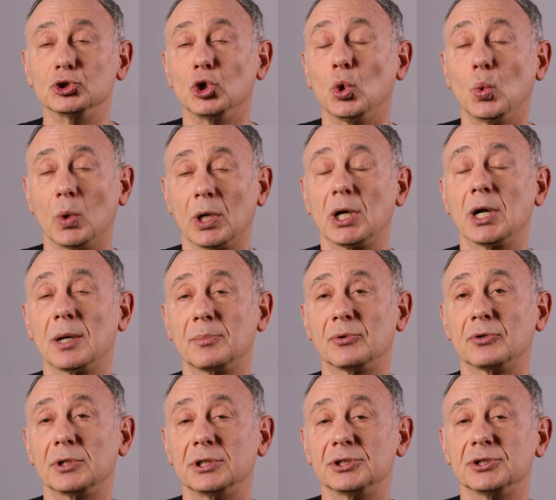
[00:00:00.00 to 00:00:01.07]
don't want an
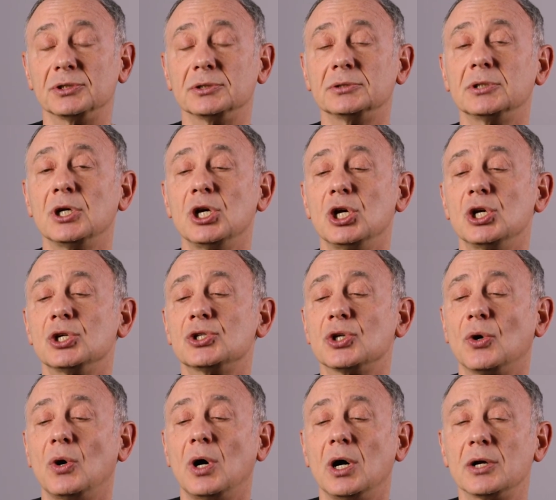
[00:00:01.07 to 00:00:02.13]
operation.
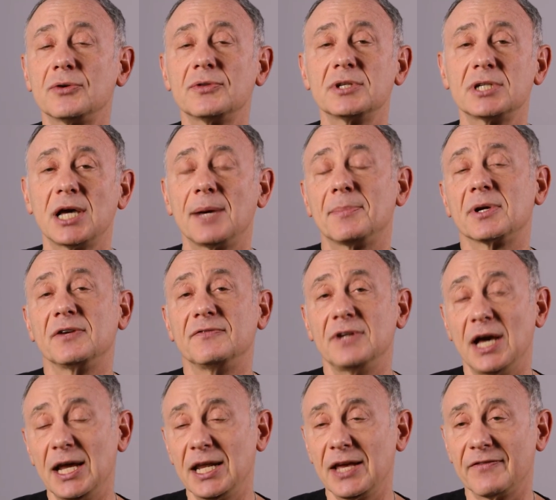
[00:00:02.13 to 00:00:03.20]
So under the topic of
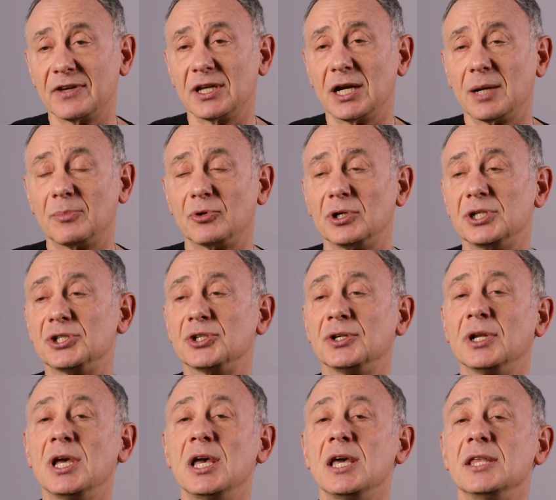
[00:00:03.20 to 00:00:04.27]
not having an
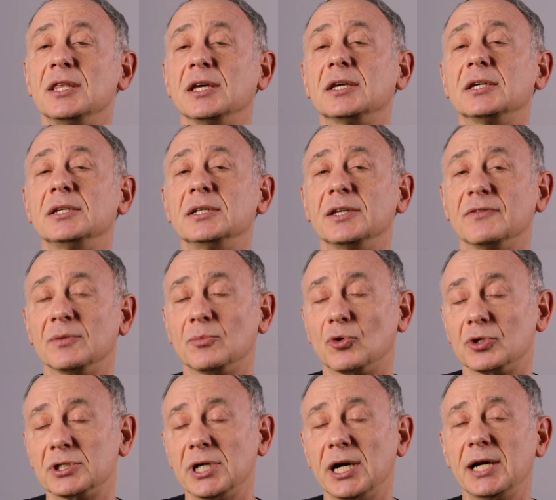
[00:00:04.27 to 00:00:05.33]
operation, they can give it
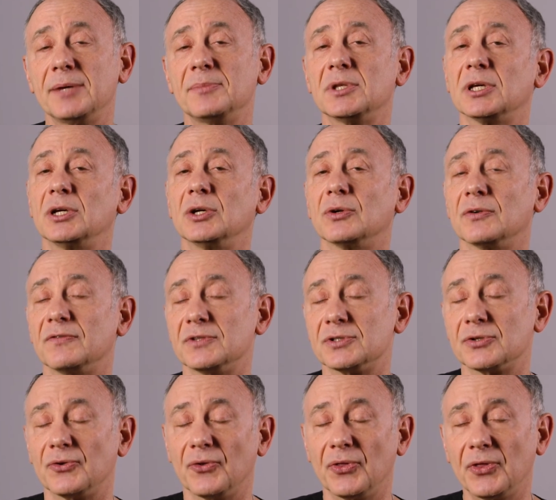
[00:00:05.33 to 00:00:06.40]
more time, they can go to
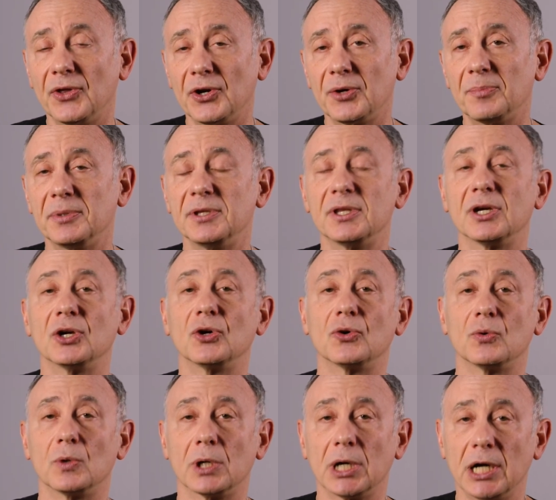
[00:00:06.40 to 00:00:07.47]
physical therapy, they can go
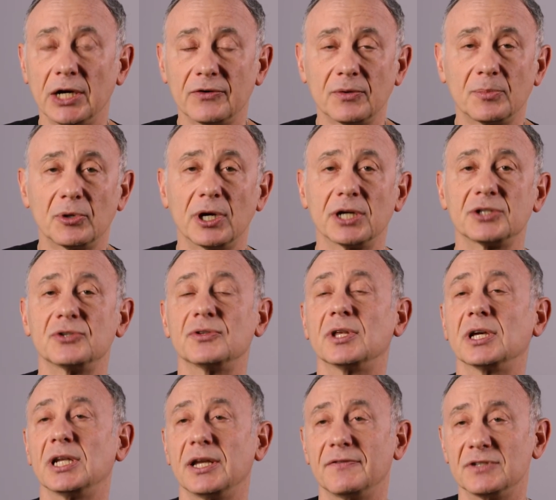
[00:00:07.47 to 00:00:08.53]
to a chiropractor, they
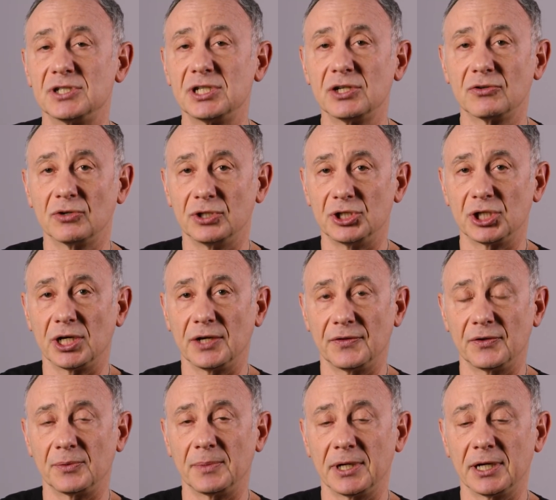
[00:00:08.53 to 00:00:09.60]
can have a steroid shot in
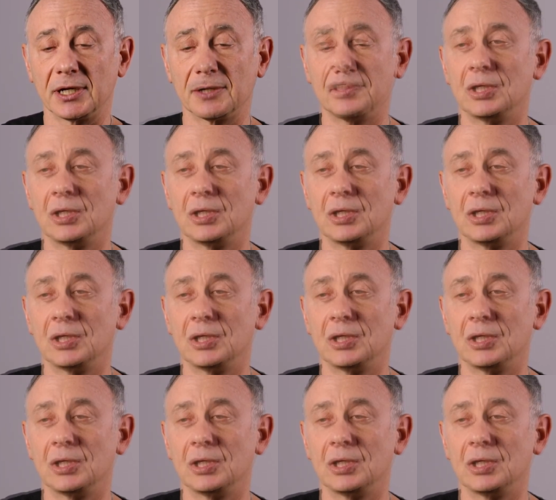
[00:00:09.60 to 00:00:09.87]
their back.